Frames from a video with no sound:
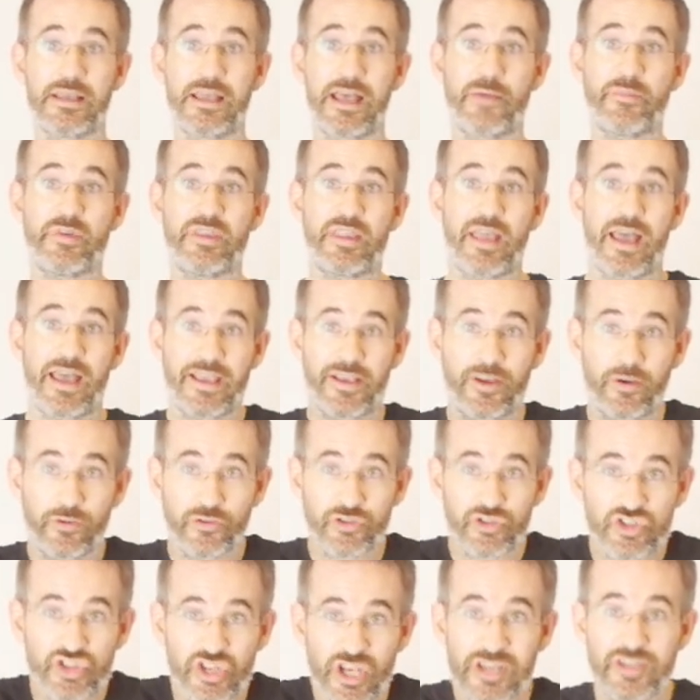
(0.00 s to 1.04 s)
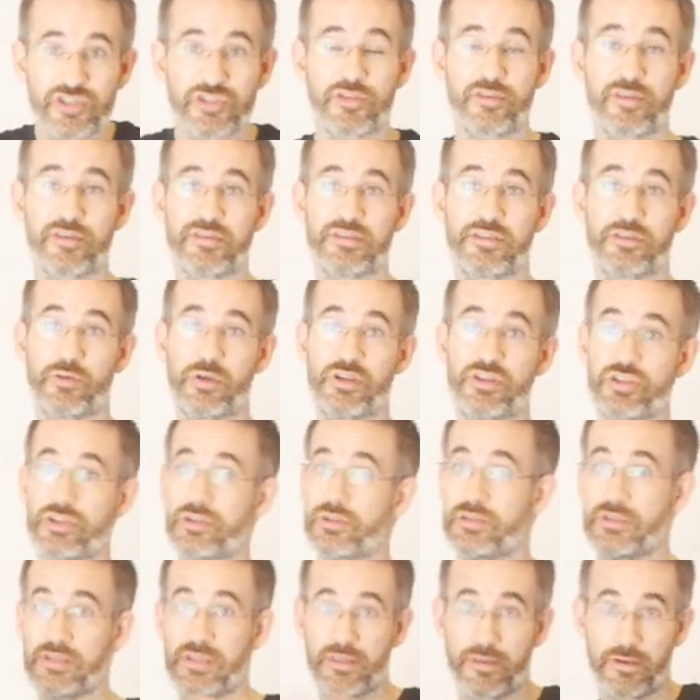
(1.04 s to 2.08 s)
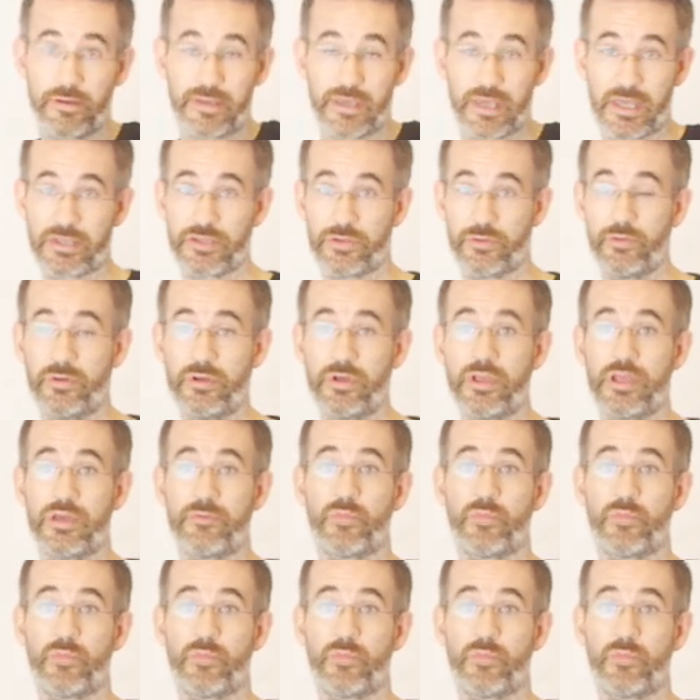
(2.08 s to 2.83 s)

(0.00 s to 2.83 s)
I mean, I can't change the situation, neither can you,